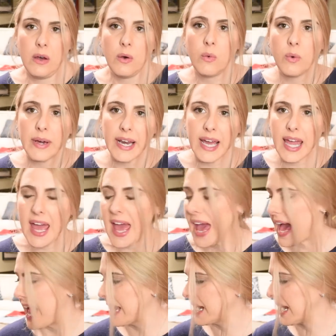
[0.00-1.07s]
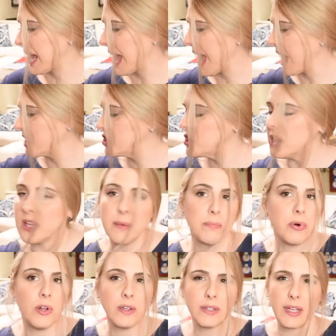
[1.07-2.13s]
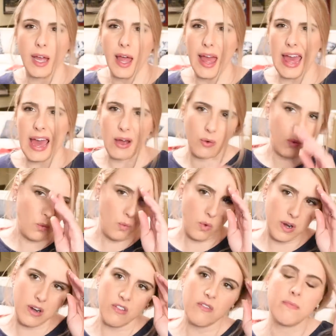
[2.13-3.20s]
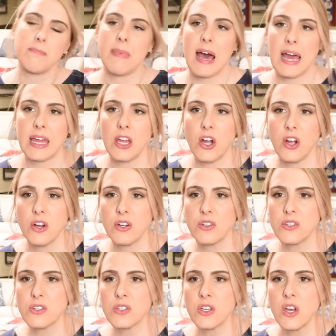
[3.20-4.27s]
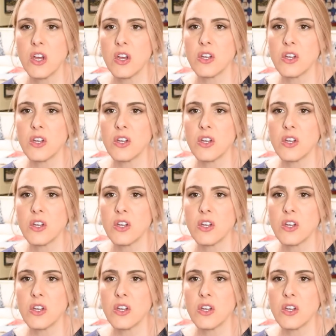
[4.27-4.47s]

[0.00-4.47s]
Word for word: what I had, and I actually pulled out one of my yarns.